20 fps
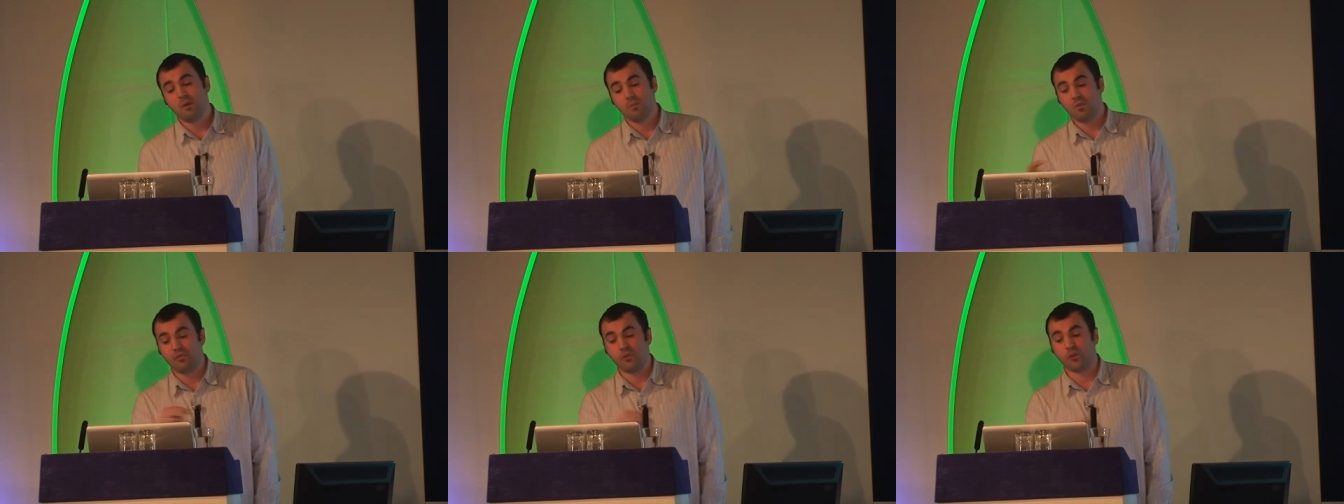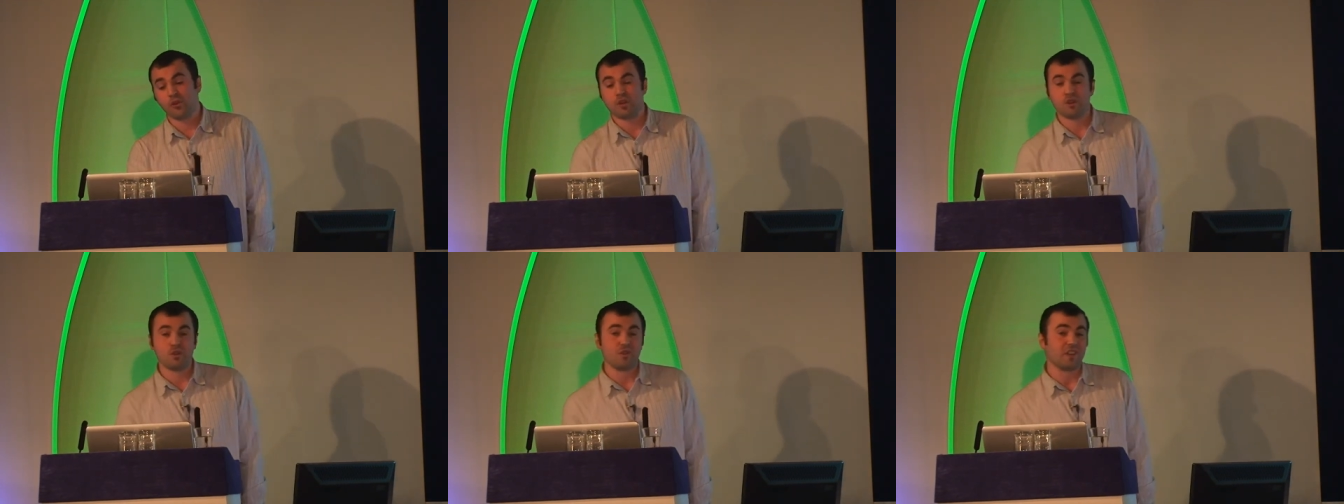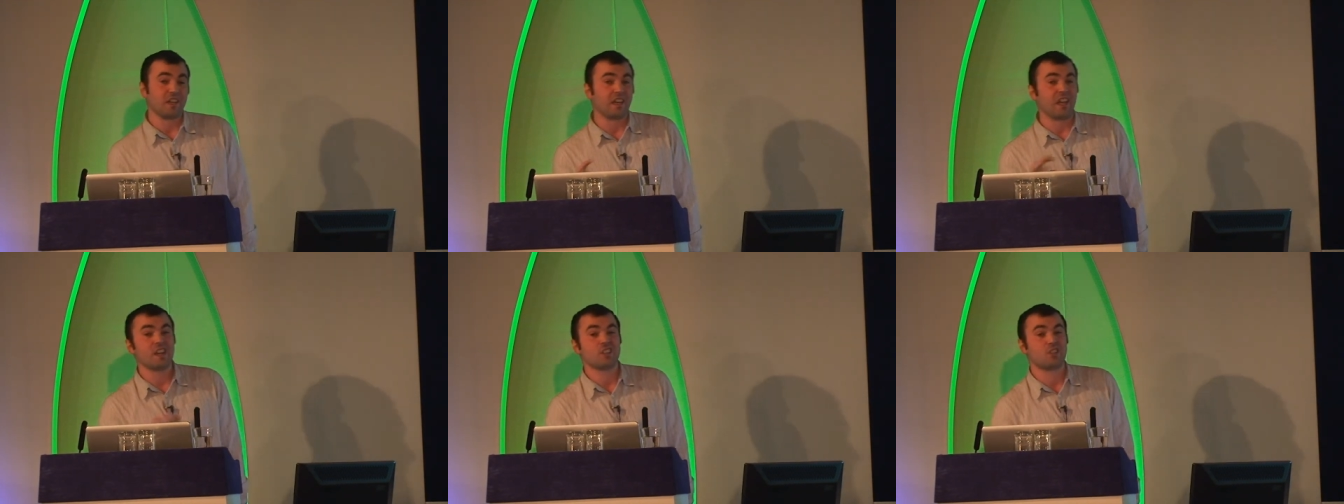before you
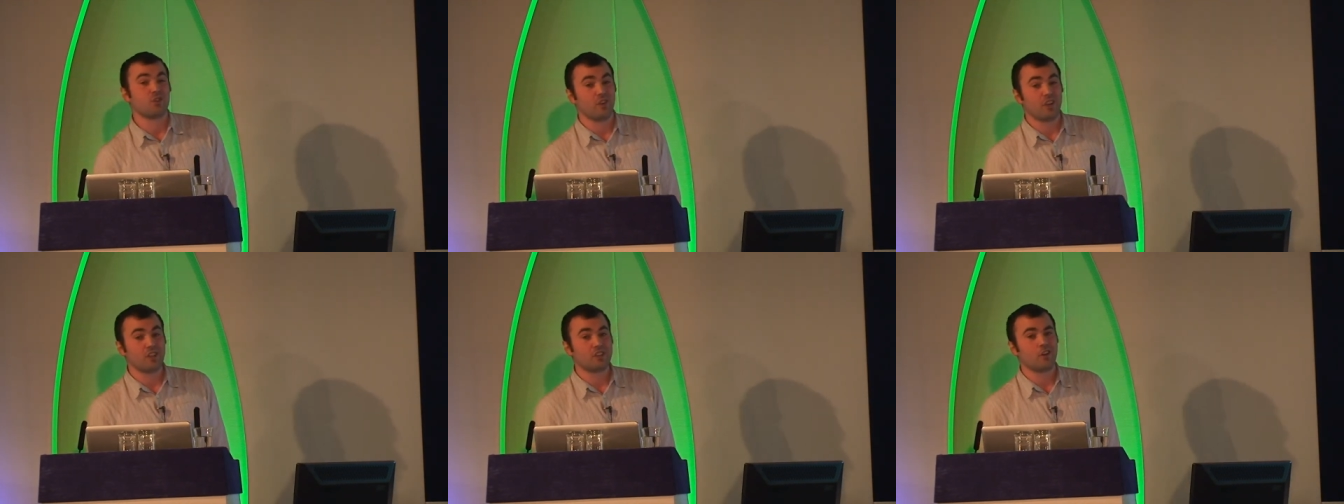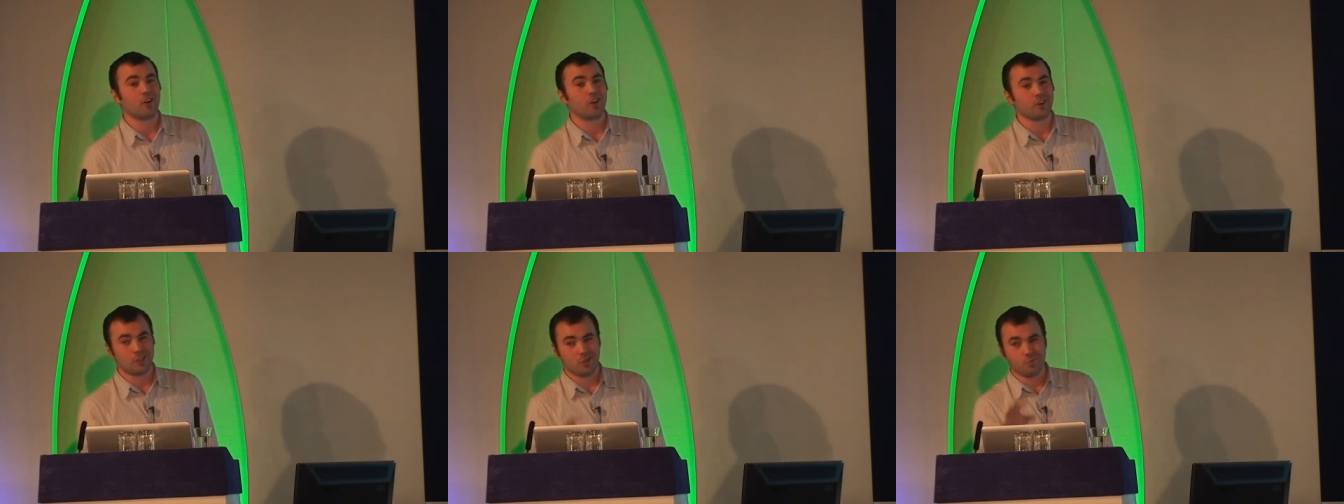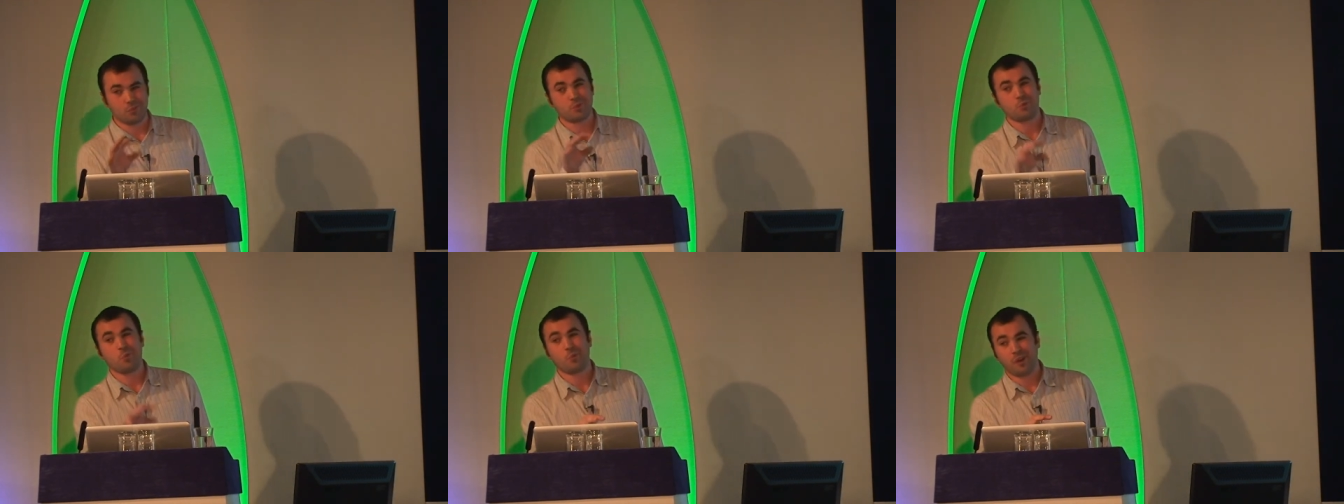even get to retargeting,
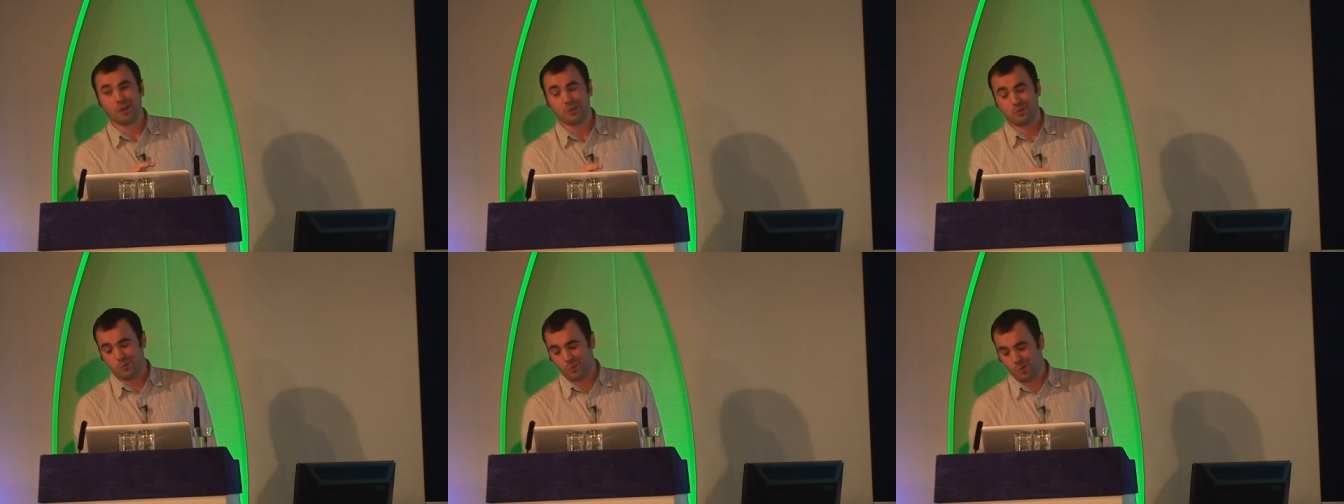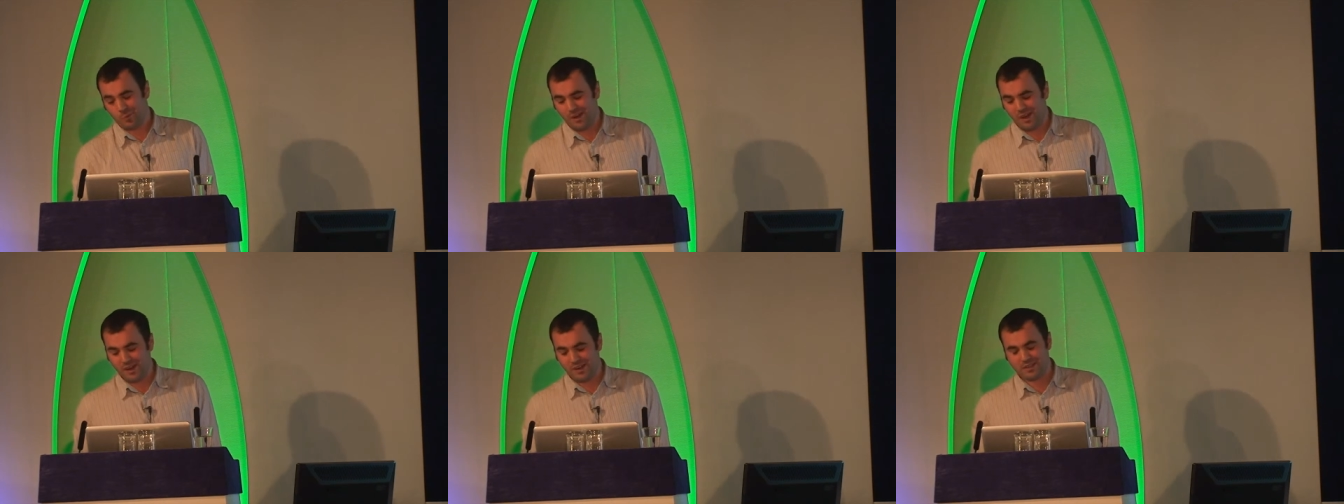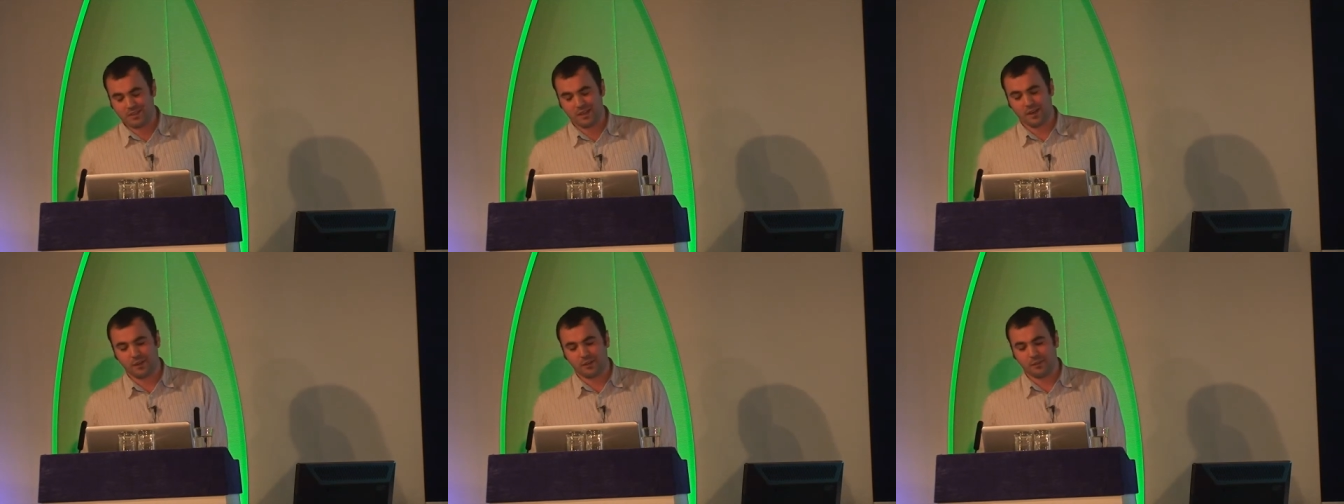which we're going to talk about in a
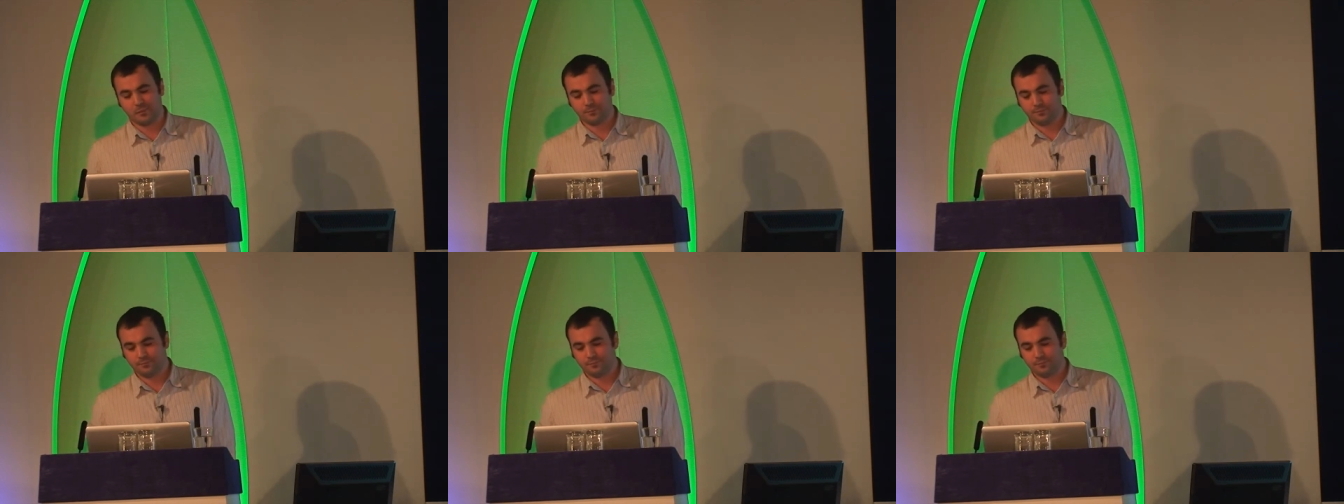second.